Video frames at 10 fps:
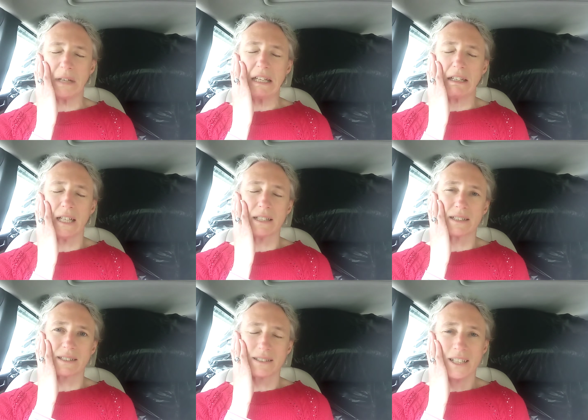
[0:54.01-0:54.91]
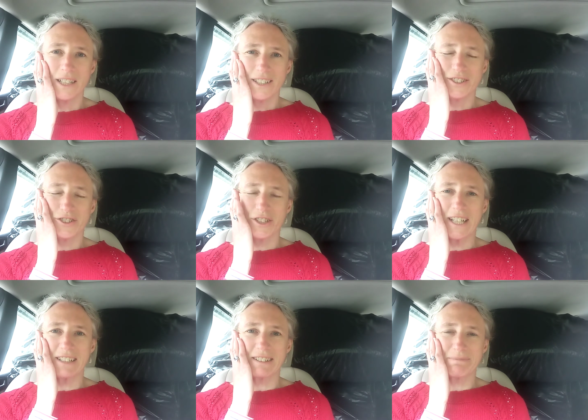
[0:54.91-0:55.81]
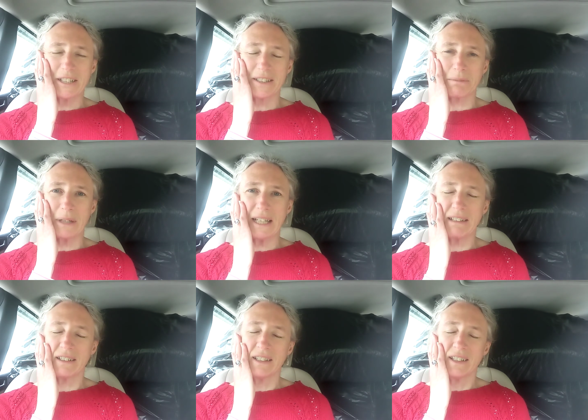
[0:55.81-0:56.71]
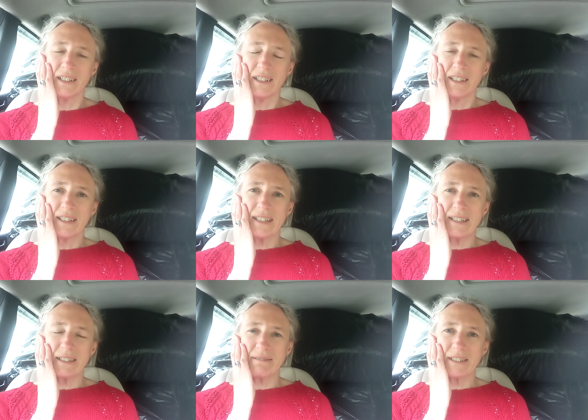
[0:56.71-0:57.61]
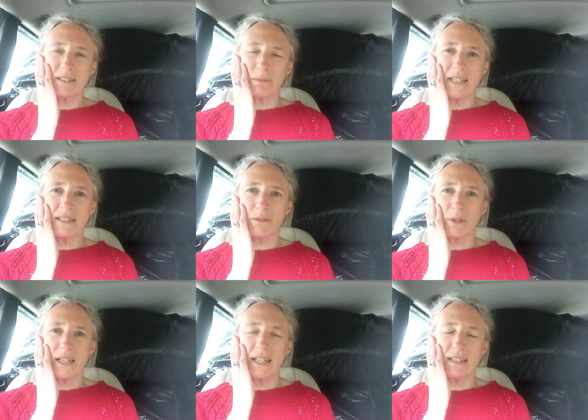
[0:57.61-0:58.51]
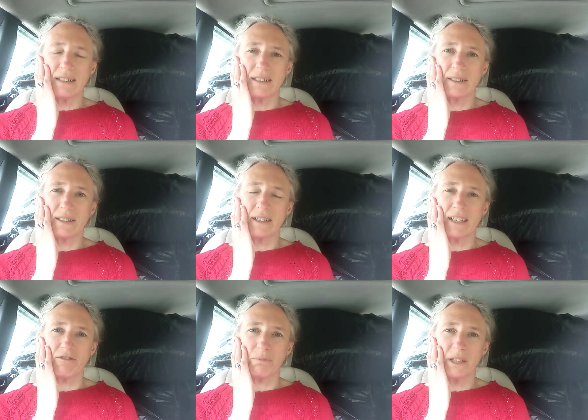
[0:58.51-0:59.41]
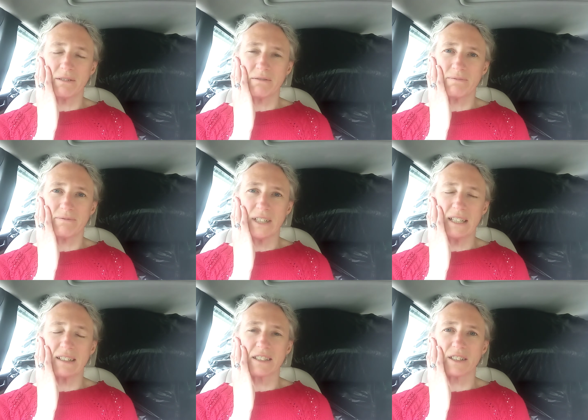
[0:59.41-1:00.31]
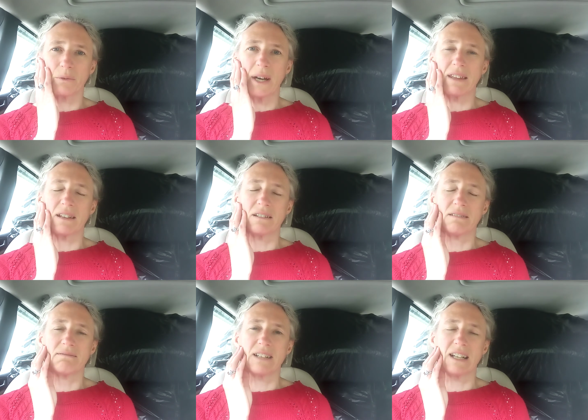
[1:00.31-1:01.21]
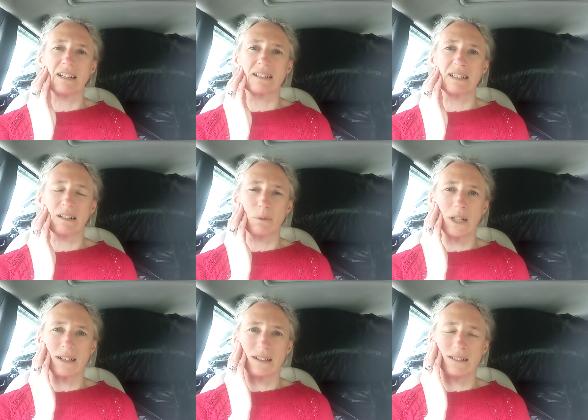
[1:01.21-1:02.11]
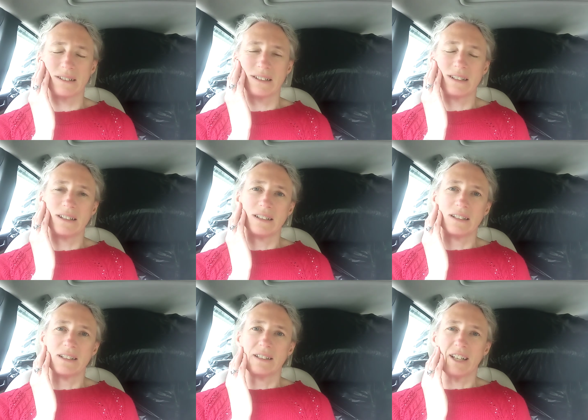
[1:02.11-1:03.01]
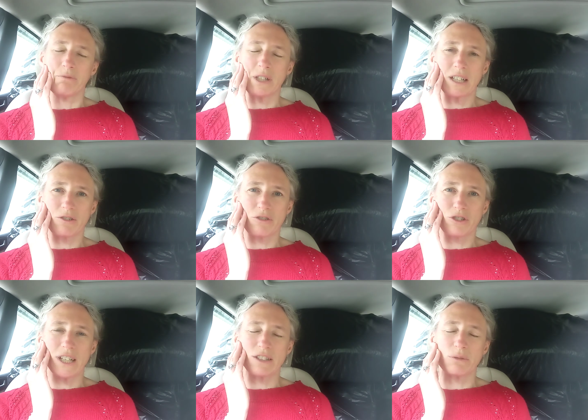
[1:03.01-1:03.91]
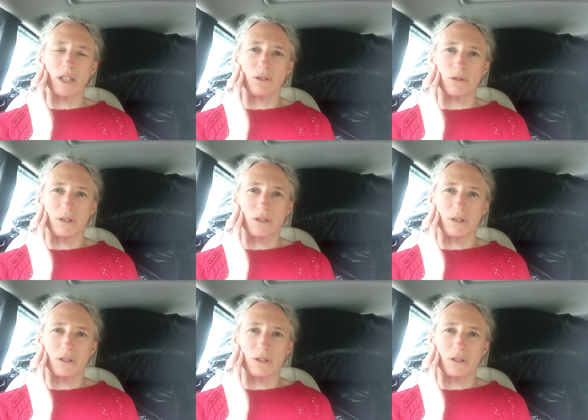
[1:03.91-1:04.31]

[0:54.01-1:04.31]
painkillers to try and kill the pain, and explains why I've been feeling under the weather the last little while. I've been trying to ignore